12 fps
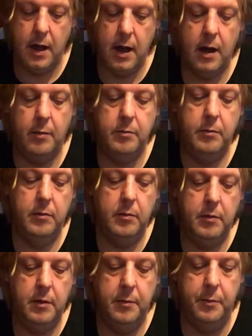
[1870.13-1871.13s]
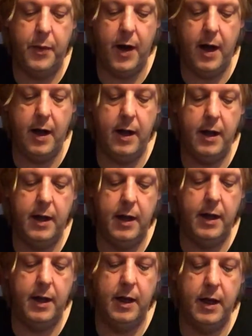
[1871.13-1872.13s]
But,
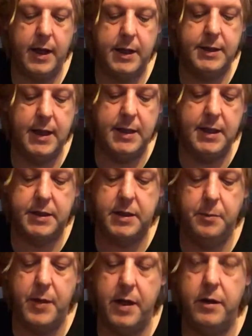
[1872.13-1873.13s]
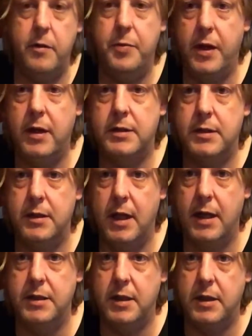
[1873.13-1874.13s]
like I said, this could be a new person
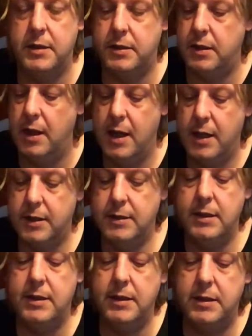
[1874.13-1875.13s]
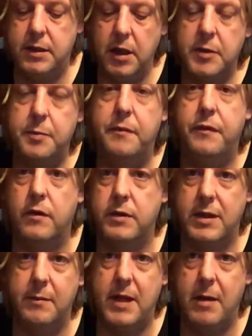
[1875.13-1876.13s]
that just, because this is just before
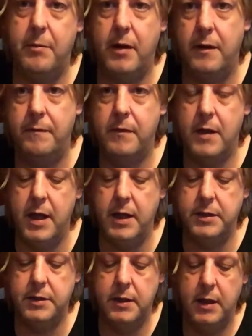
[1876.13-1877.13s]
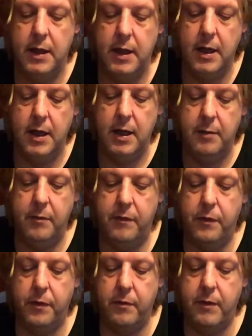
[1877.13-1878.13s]
September-ish,
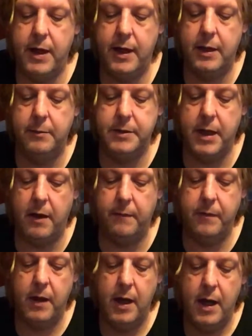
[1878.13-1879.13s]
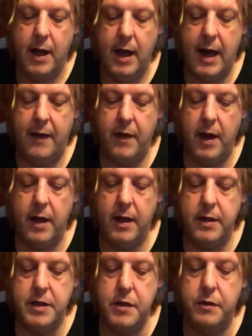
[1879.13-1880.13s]
before the reading comes out, and that
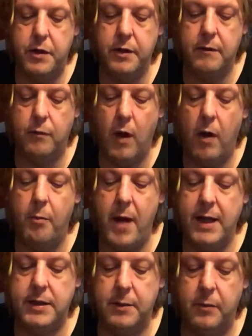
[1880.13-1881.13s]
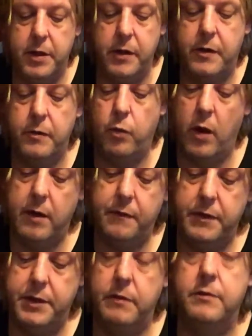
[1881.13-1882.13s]
you could have well met someone. You could work
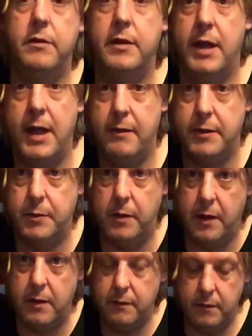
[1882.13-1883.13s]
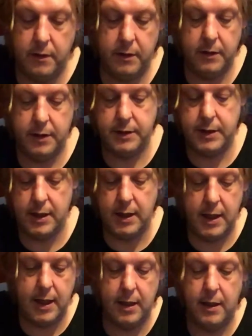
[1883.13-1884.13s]
for children here as well, though, like I said,
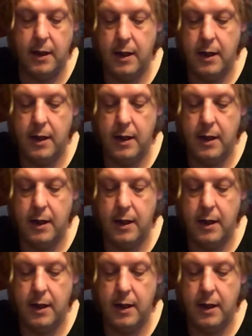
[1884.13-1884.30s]
here.